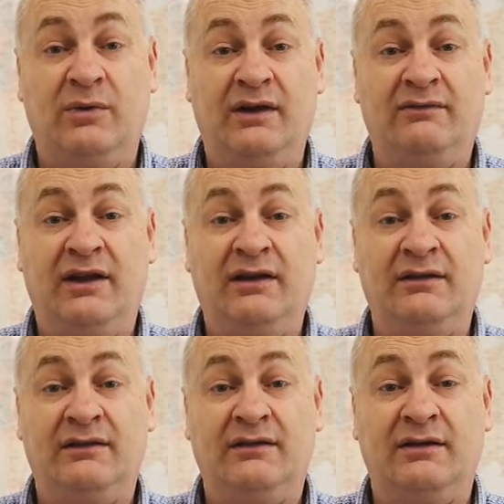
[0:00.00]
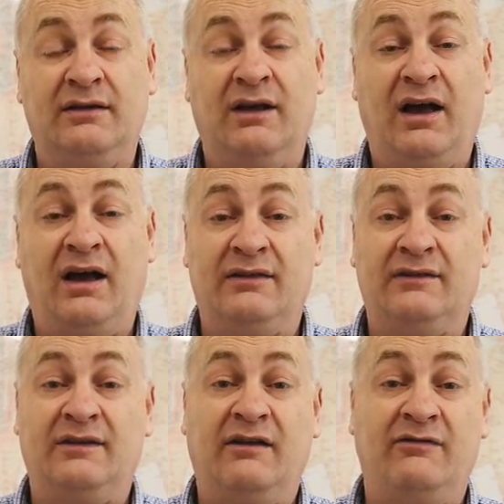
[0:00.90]
wavelength,
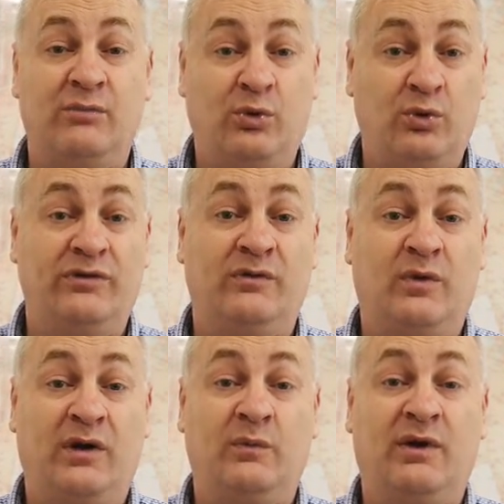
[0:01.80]
others have more than one